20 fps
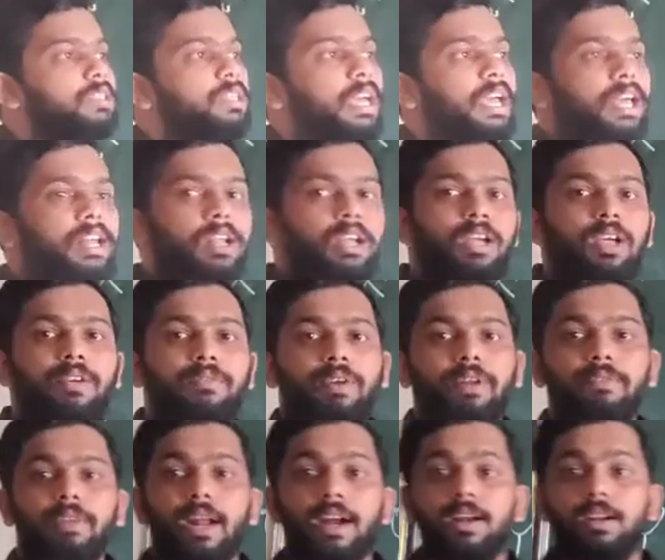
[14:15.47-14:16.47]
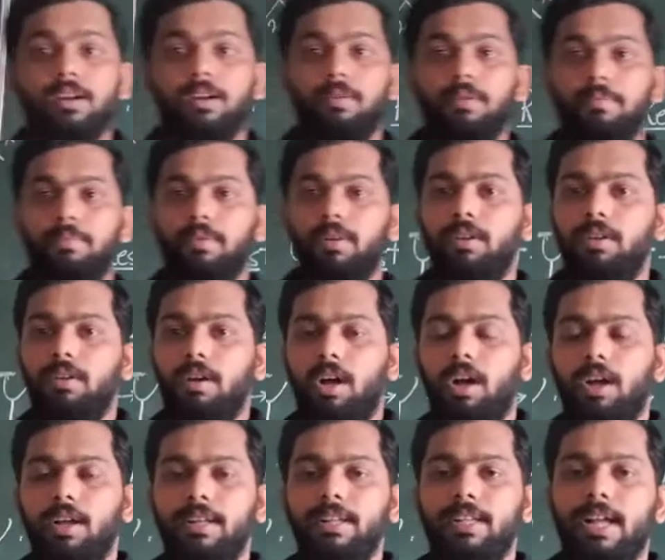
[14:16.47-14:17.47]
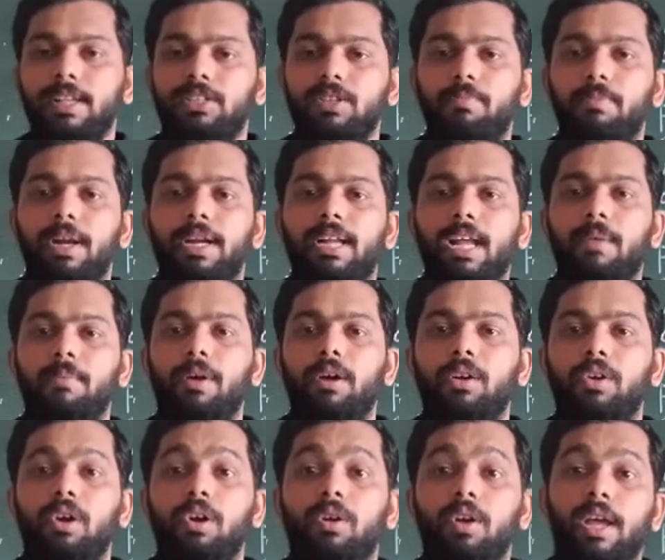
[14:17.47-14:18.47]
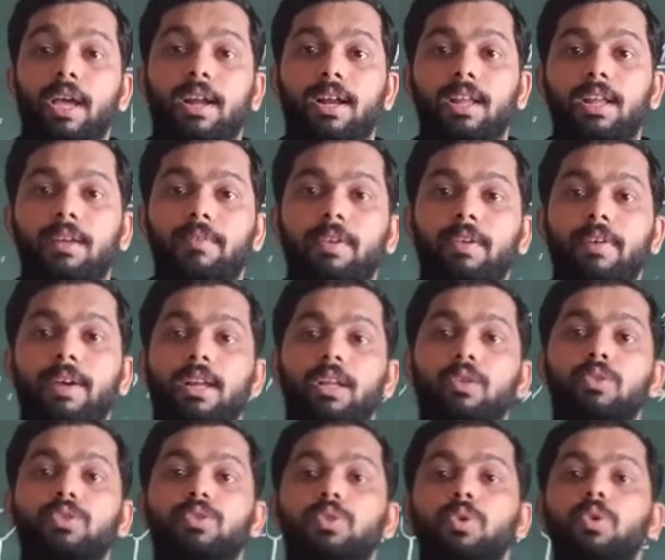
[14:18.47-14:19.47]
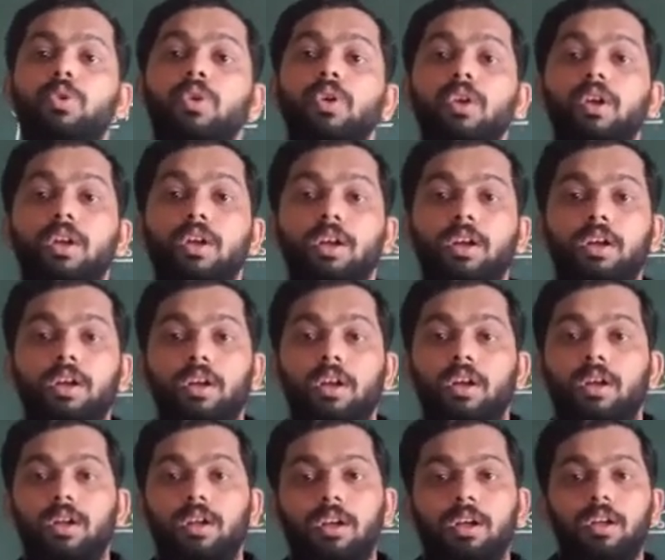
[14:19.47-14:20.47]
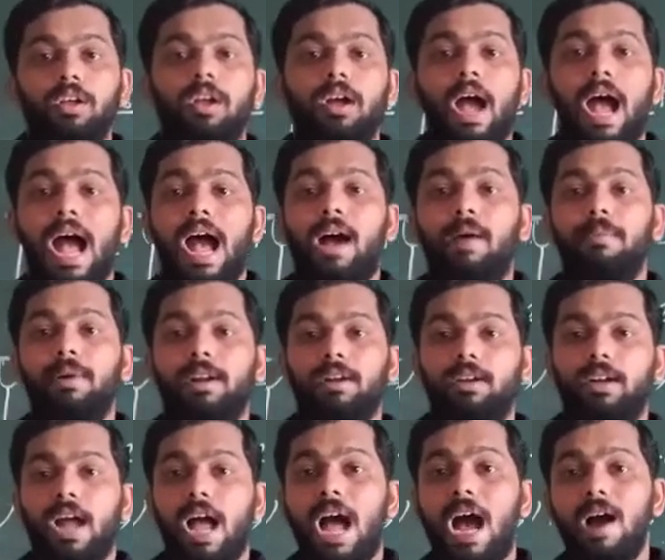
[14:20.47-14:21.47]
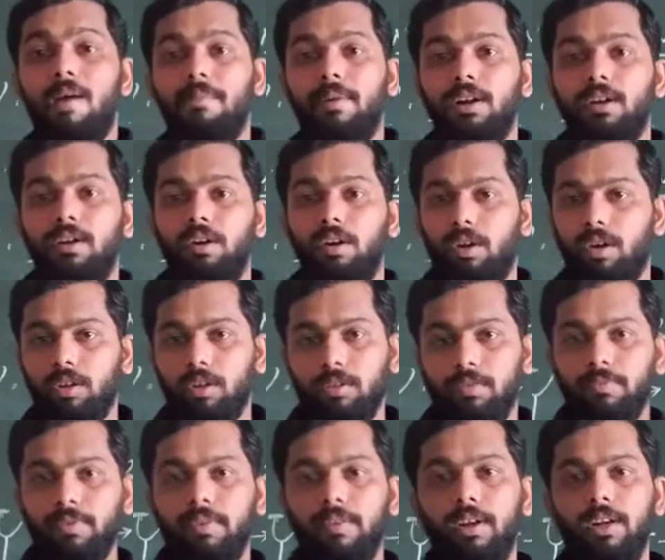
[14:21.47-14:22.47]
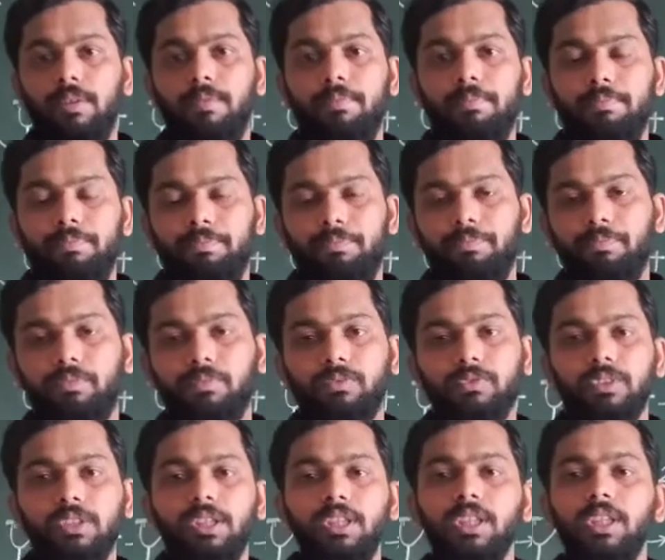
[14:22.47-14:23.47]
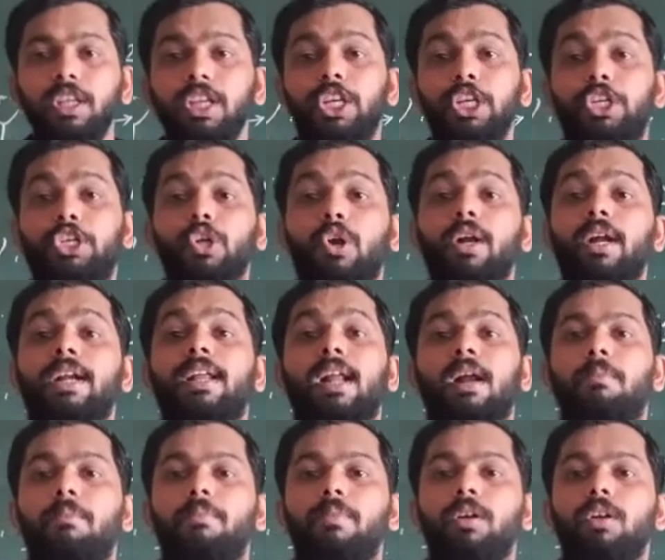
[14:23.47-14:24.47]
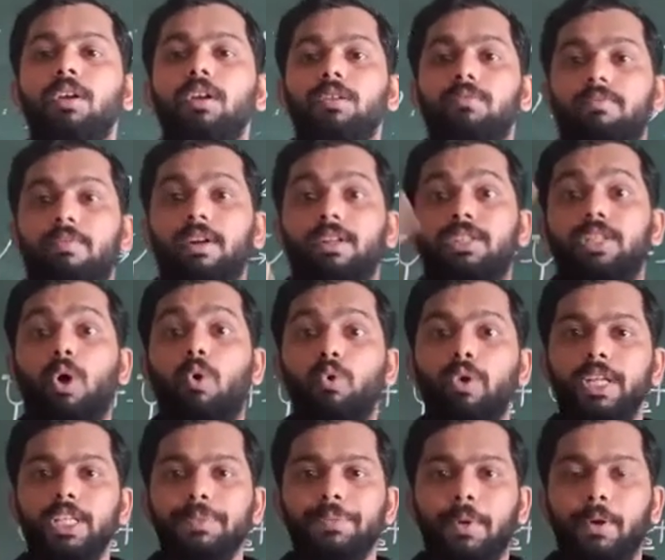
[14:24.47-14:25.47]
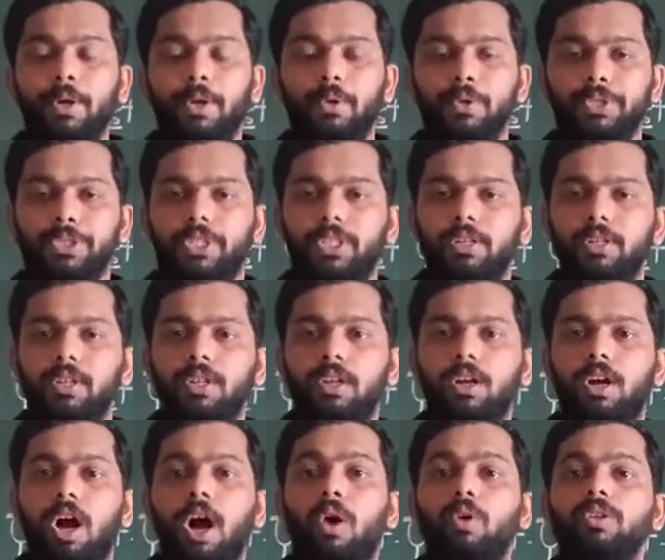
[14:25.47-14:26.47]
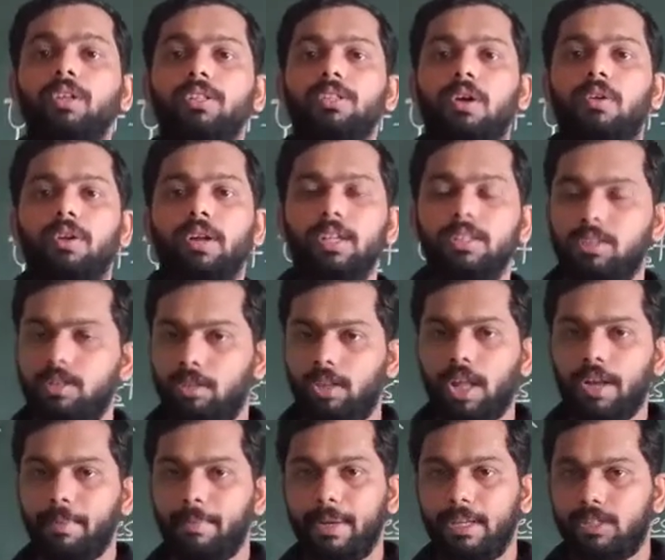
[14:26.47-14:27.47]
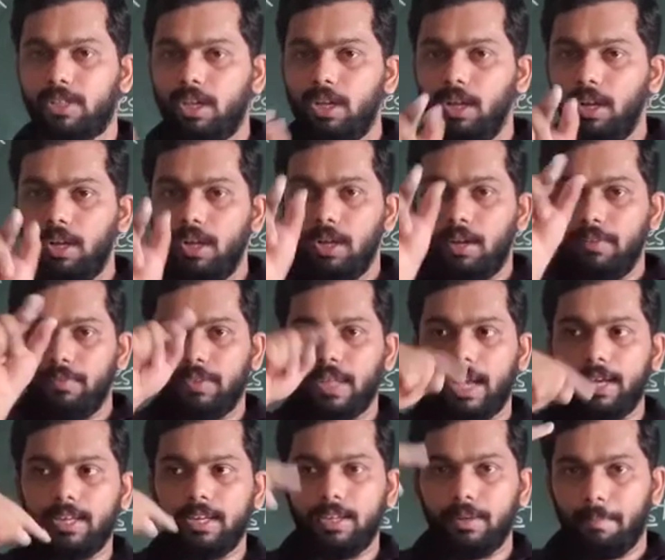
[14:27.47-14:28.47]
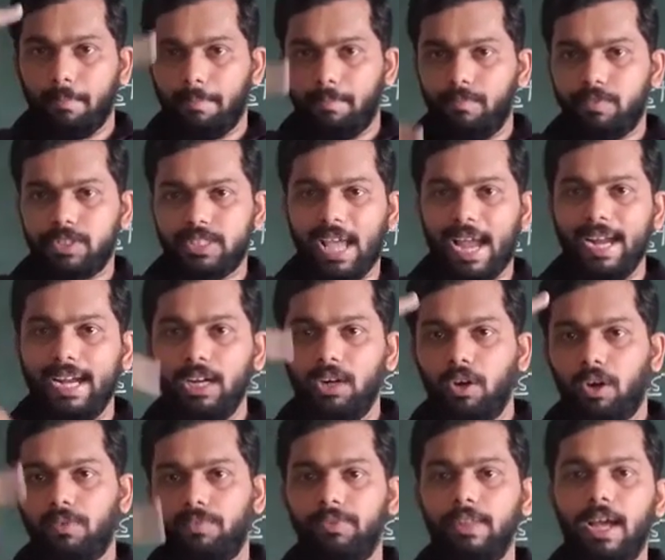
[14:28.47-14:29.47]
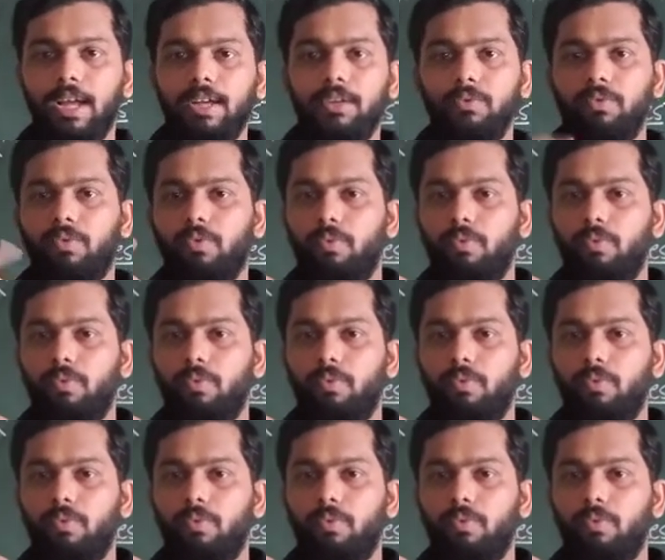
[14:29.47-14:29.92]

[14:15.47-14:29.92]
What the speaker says: is there, when we are in the assembly time earlier we were used to hammer. We will hit on a drum. When sound is produced, how the sound is, that means that side of that